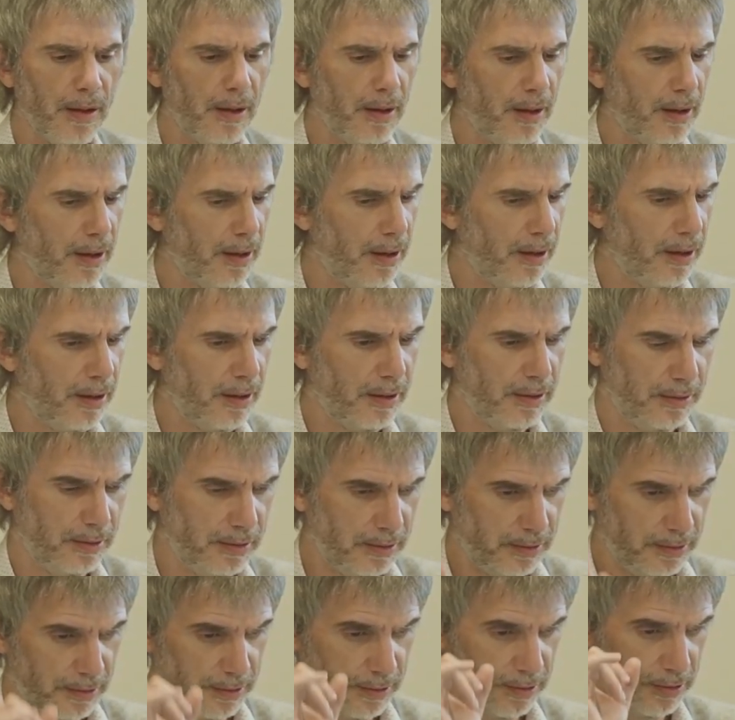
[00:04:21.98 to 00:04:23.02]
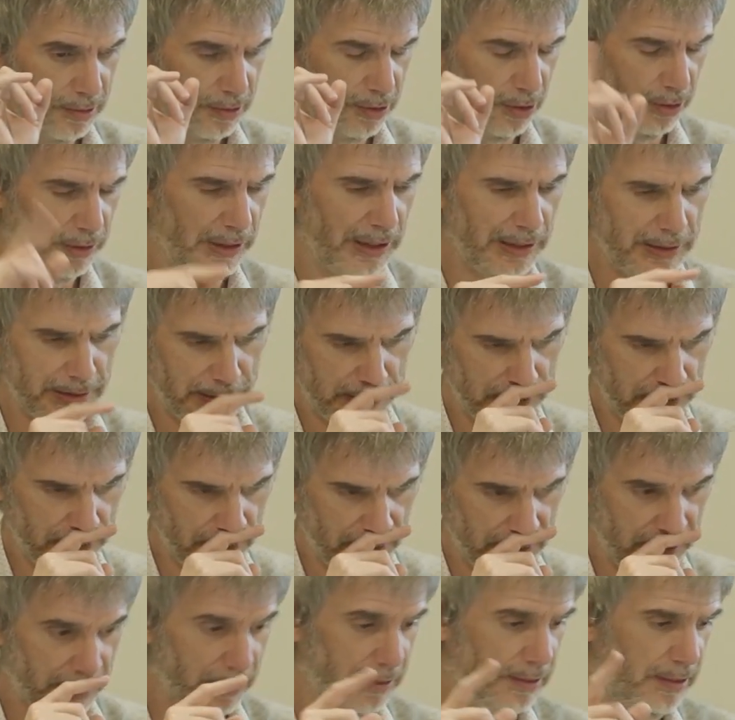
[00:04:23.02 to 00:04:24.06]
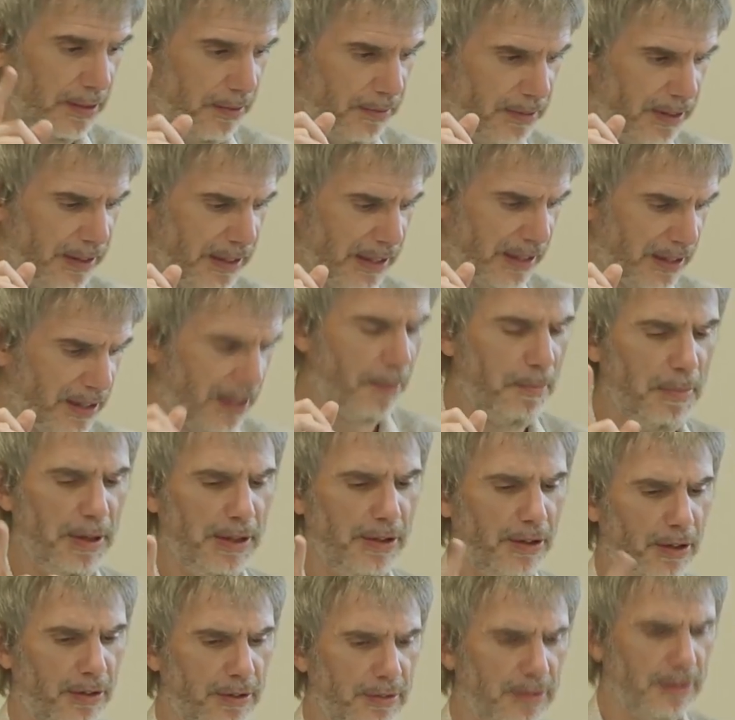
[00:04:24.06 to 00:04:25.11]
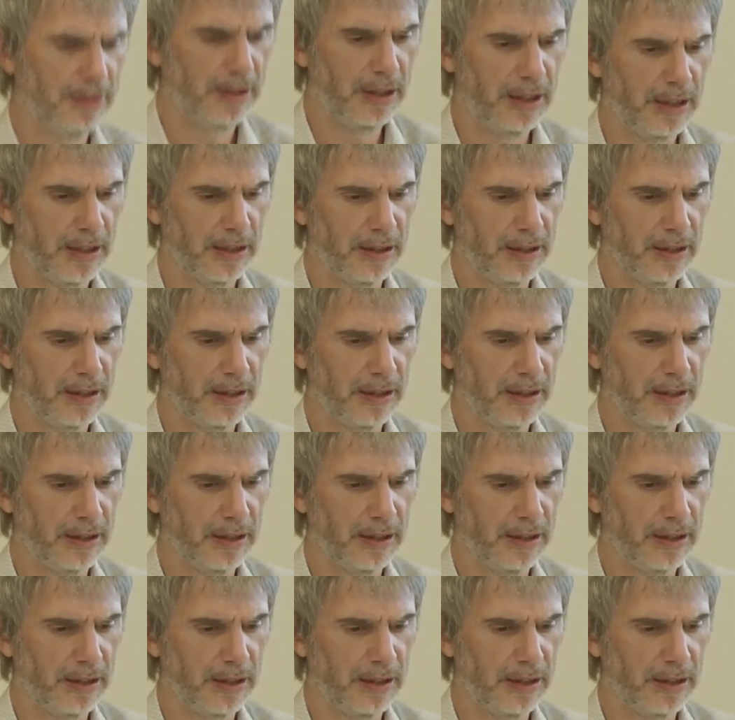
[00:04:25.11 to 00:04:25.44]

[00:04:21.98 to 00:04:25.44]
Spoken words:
So that's something that can be done.